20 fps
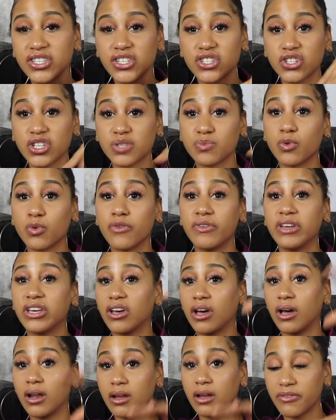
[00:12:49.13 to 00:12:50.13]
It's just more of a
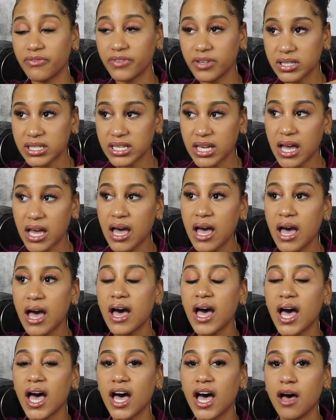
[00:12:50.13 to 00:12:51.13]
color filter,
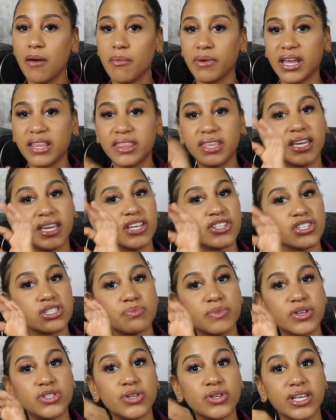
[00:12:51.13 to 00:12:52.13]
and I think it just
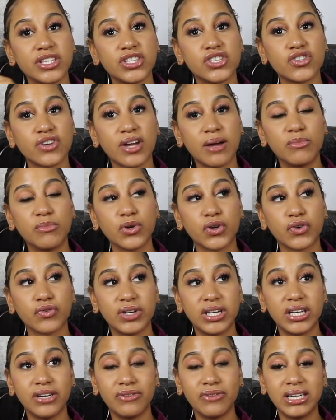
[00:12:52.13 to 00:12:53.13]
makes your Instagram look
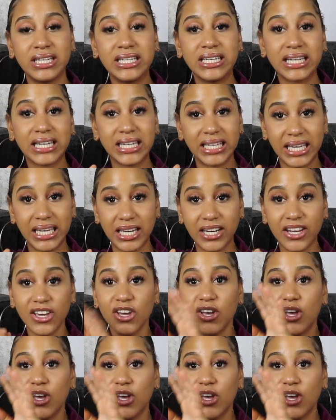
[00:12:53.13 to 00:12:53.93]
really clean.